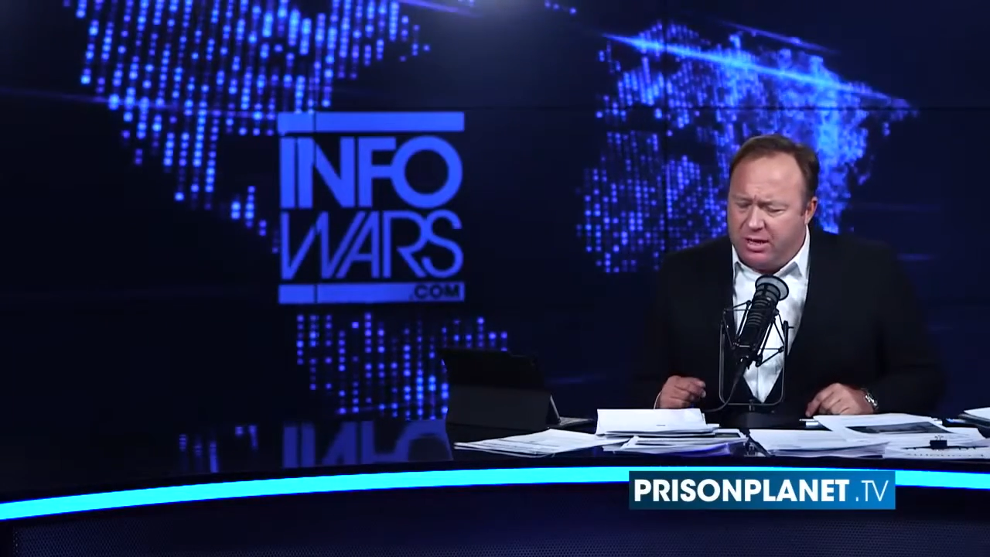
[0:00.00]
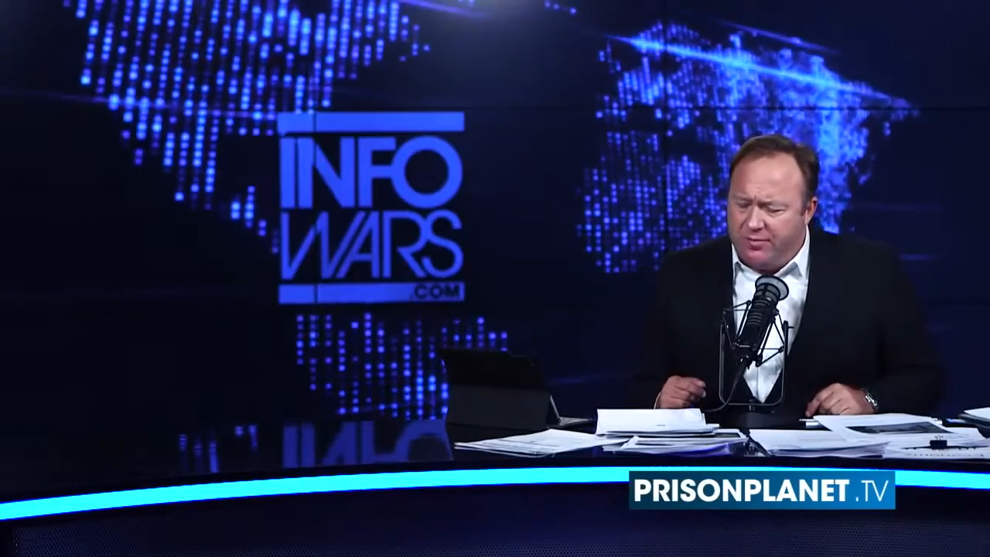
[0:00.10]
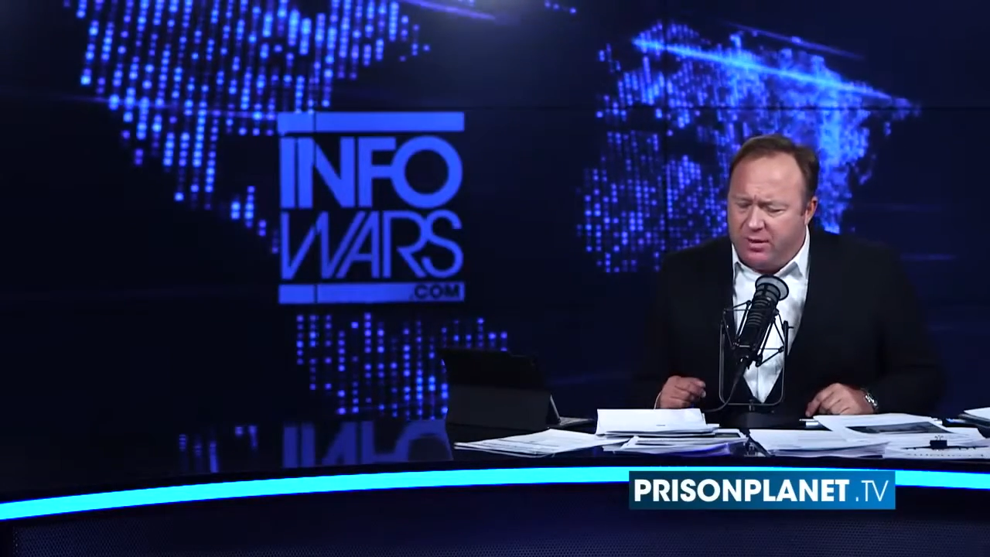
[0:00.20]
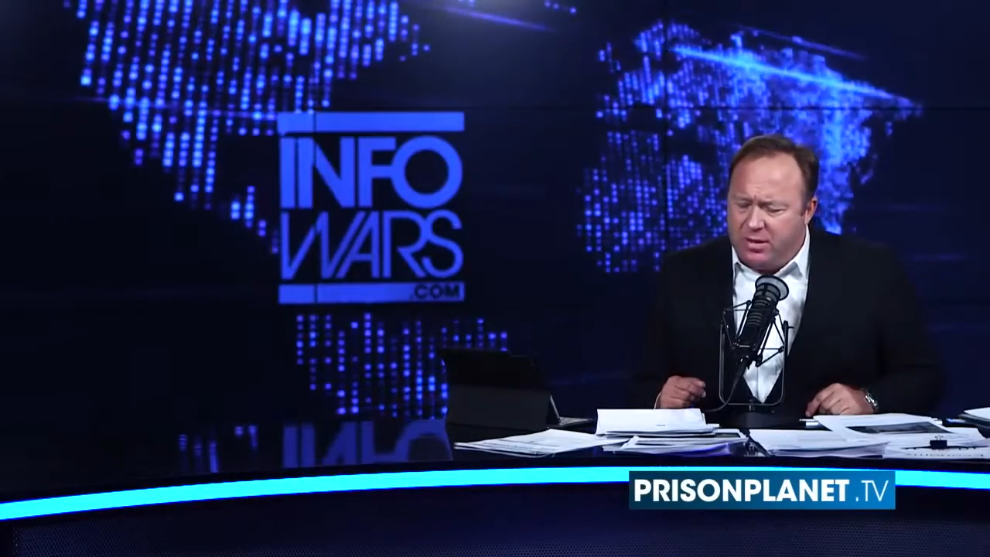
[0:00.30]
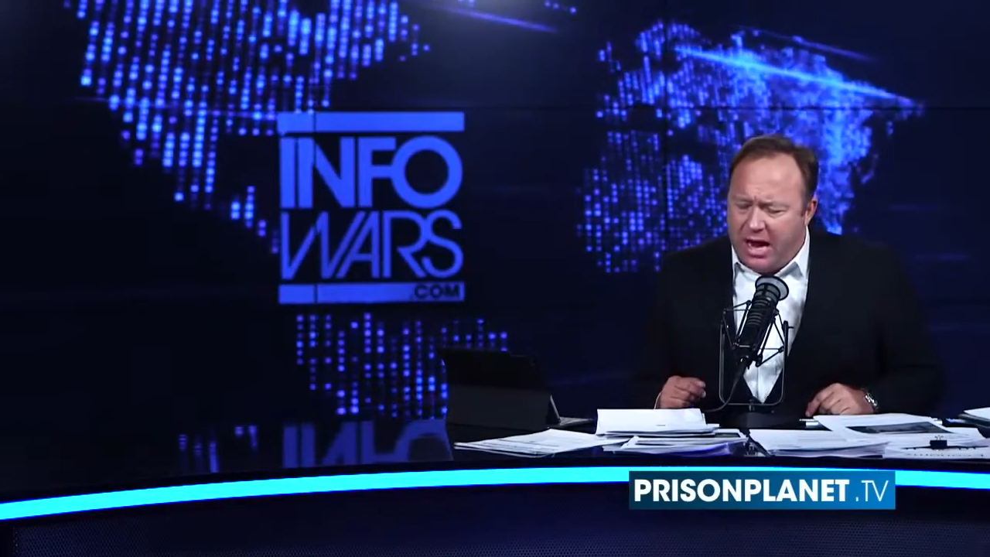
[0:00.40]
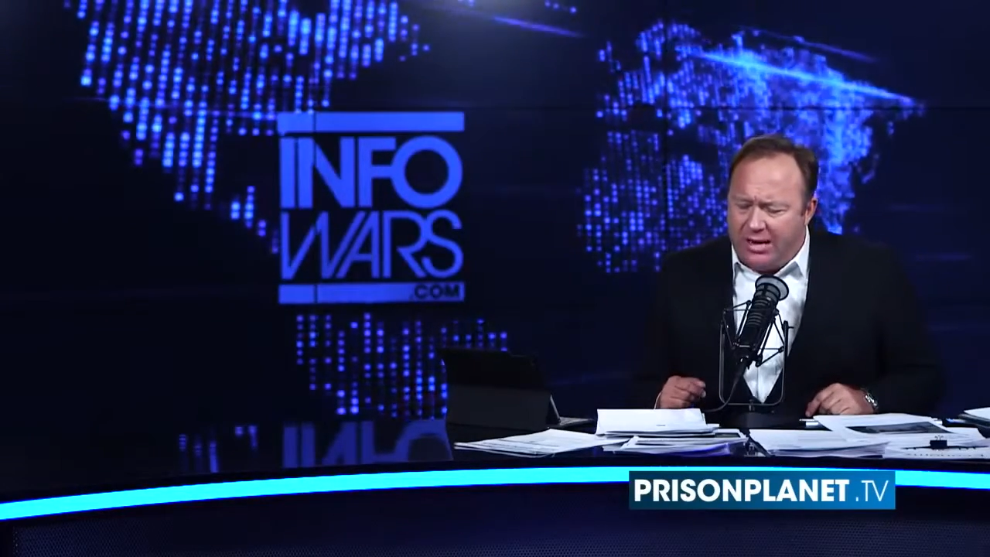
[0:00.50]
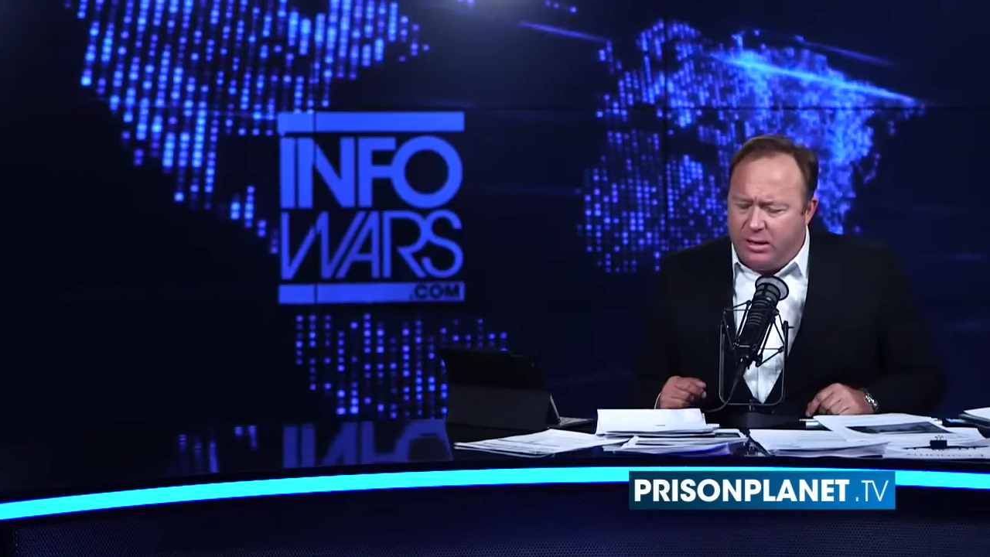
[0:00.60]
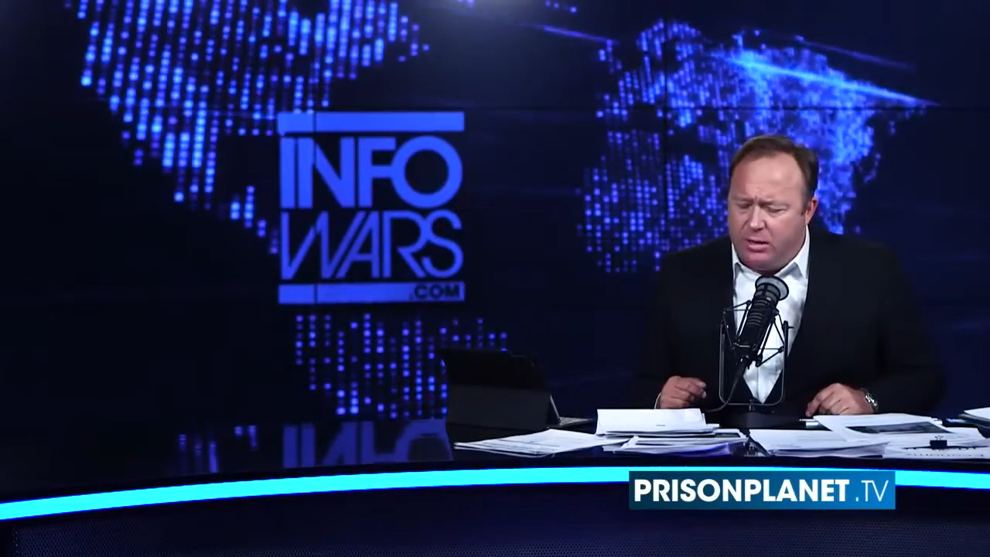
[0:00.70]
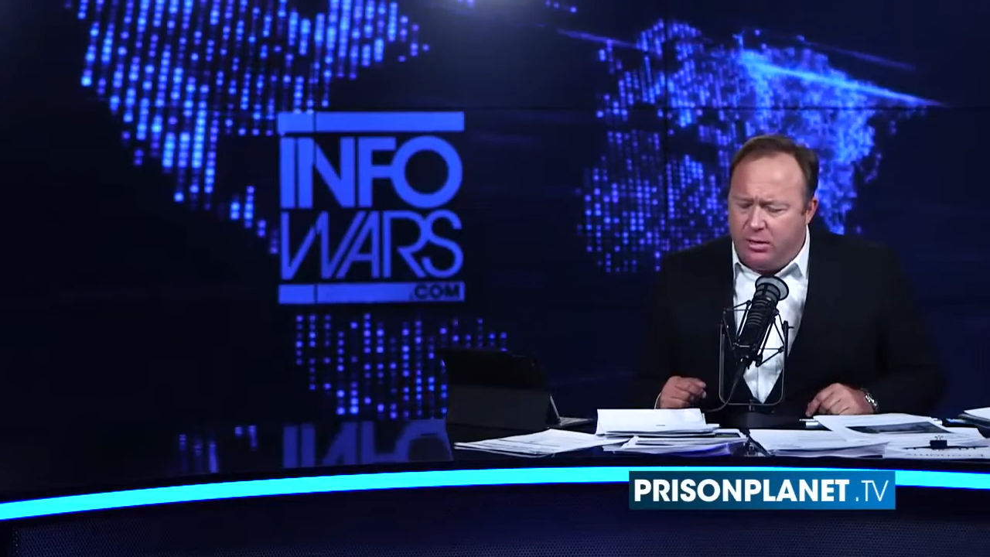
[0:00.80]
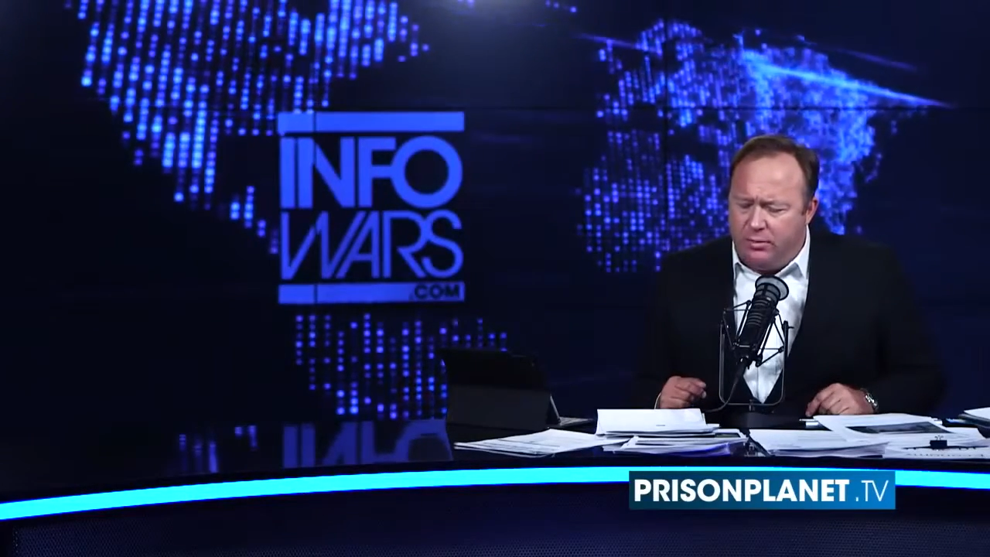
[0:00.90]
have
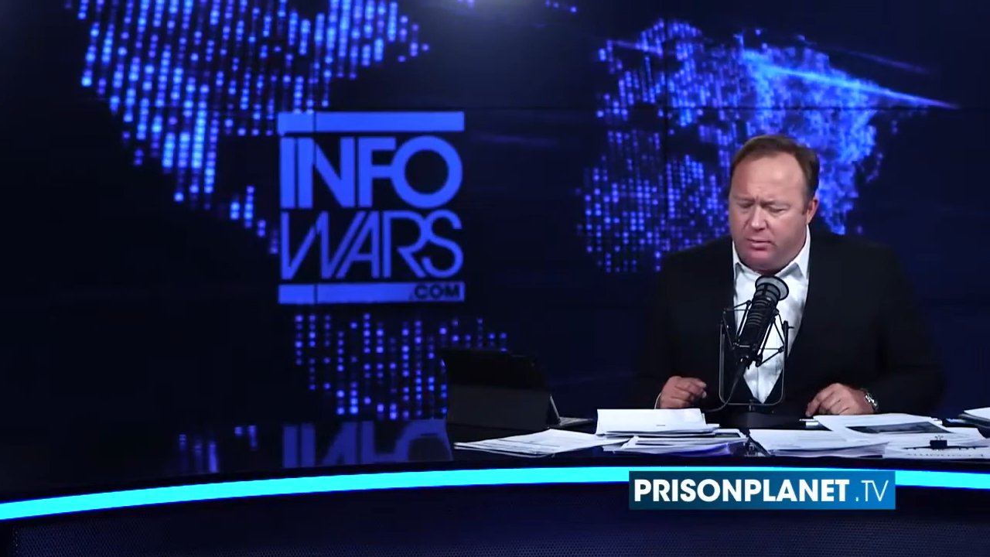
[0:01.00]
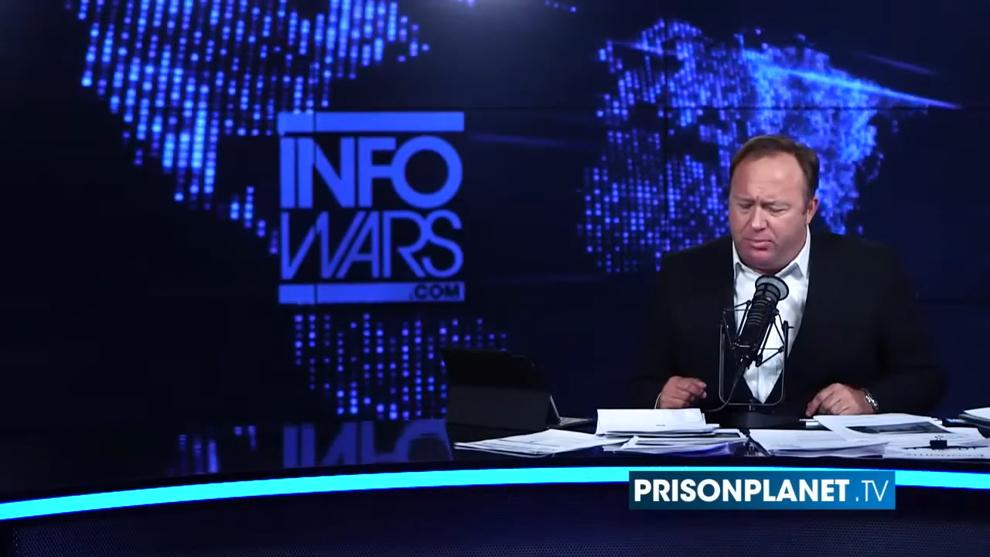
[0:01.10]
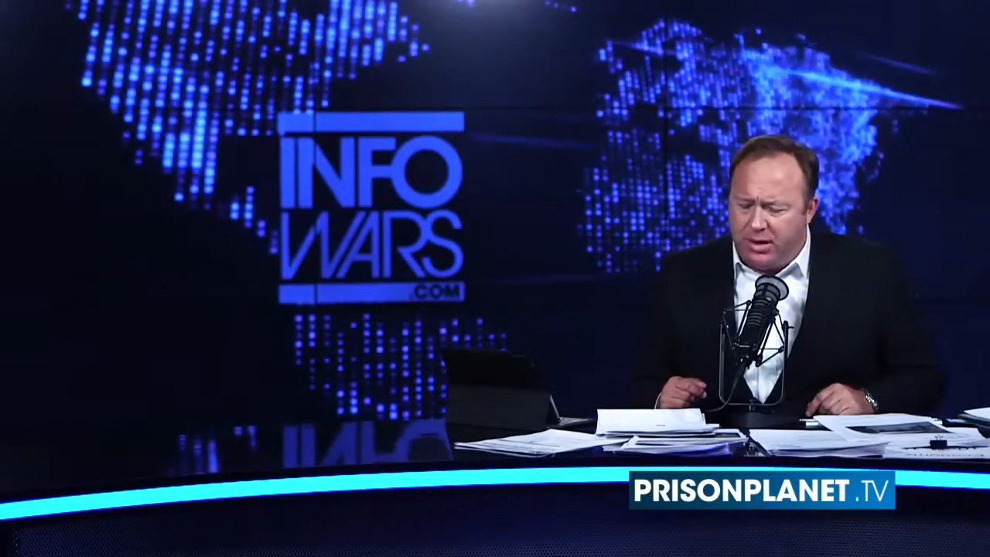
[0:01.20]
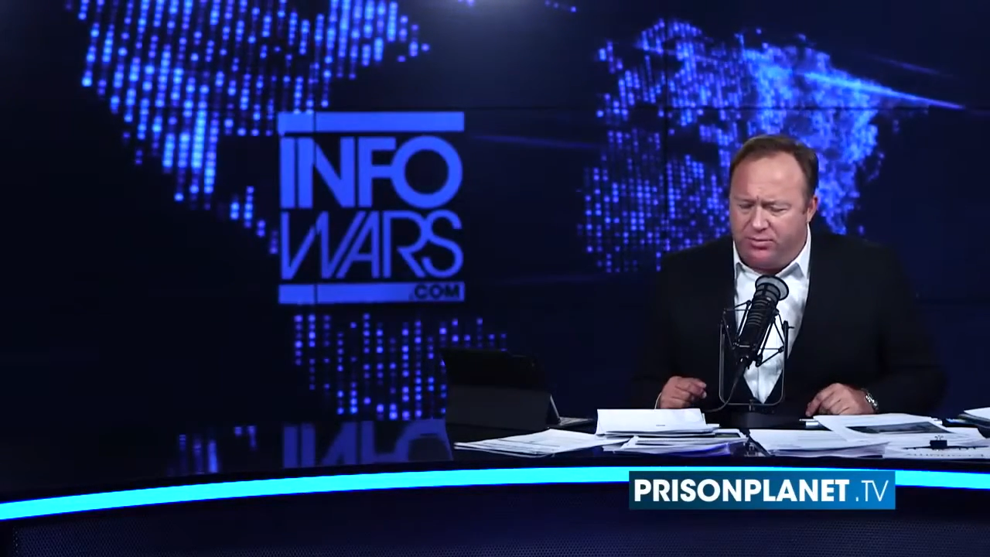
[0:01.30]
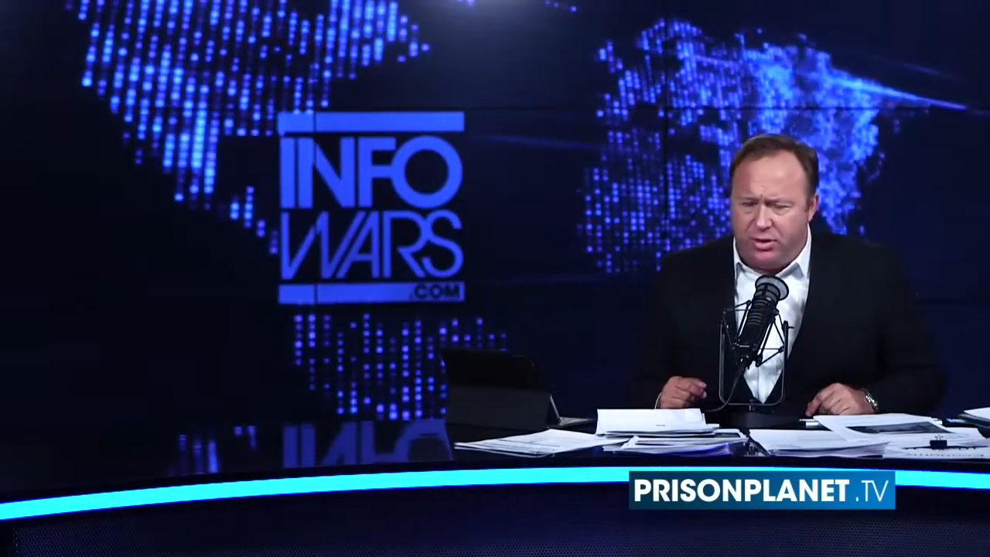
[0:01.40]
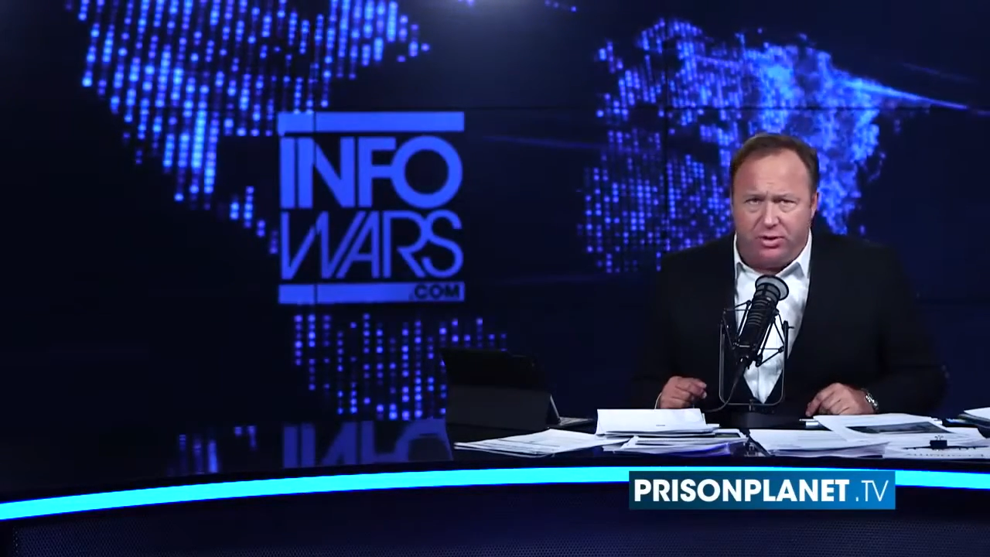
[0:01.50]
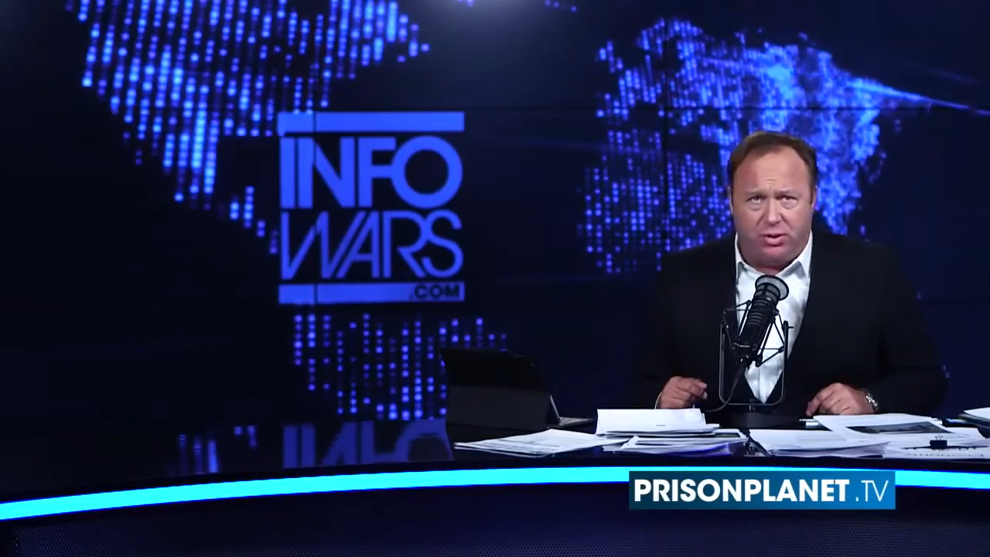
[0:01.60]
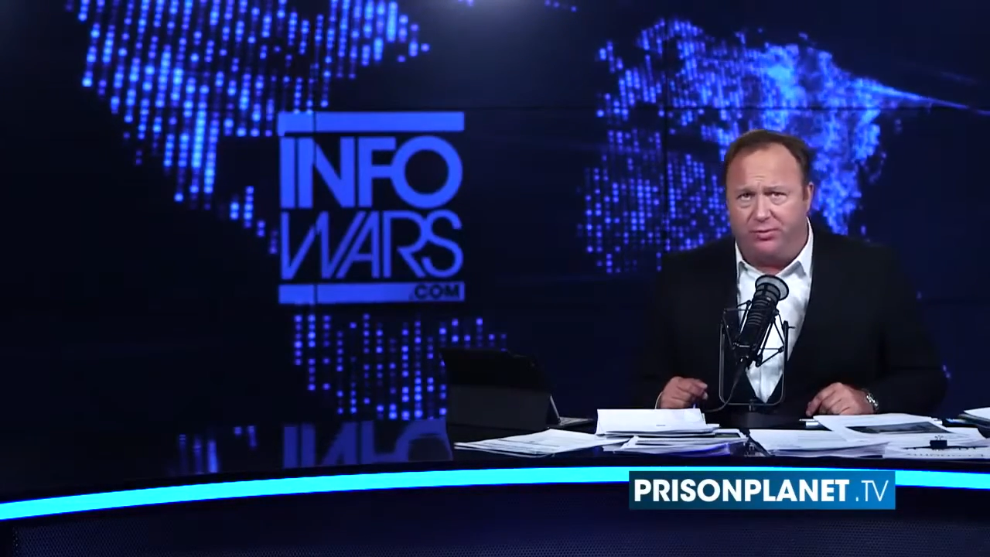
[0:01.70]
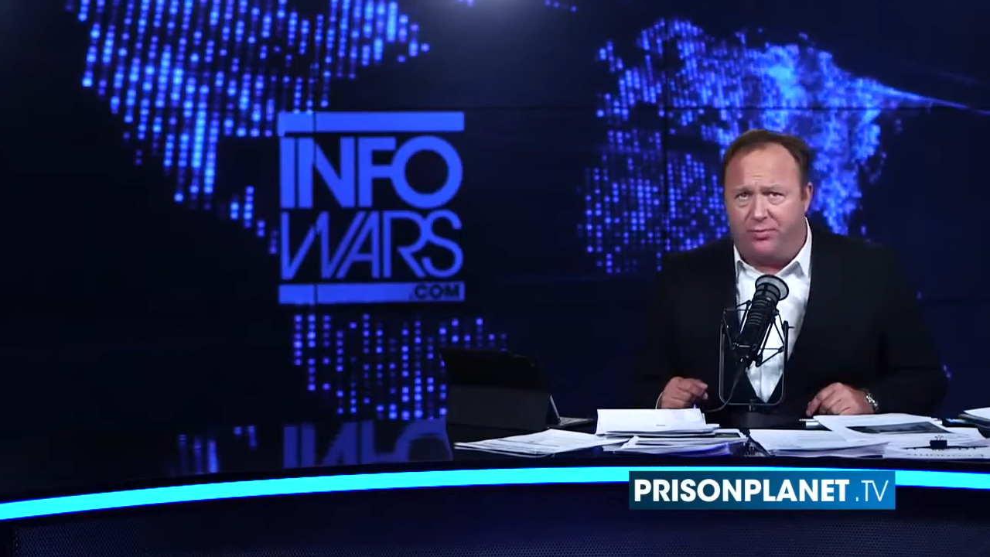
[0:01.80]
indicted the presidential